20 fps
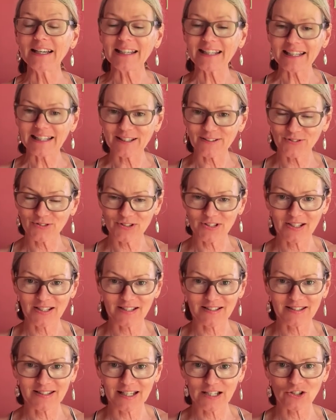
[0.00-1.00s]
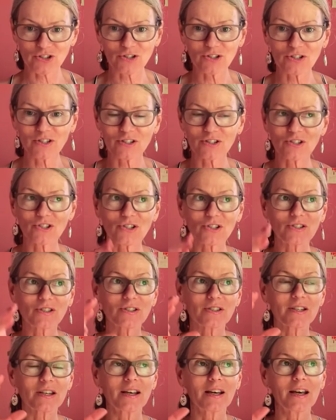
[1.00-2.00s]
E F T session to
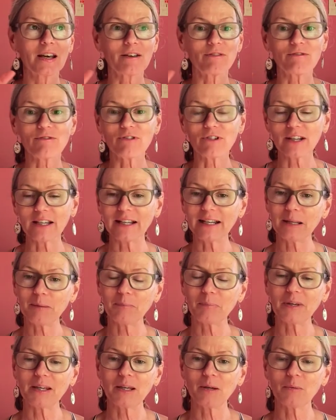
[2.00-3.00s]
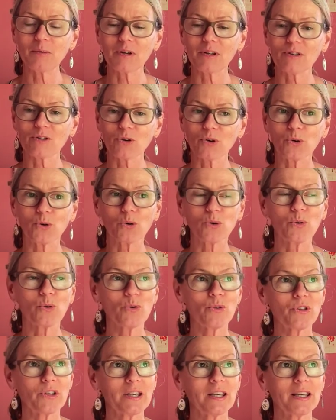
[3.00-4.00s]
just really be with
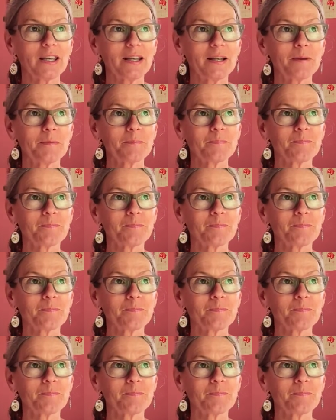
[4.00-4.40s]
all the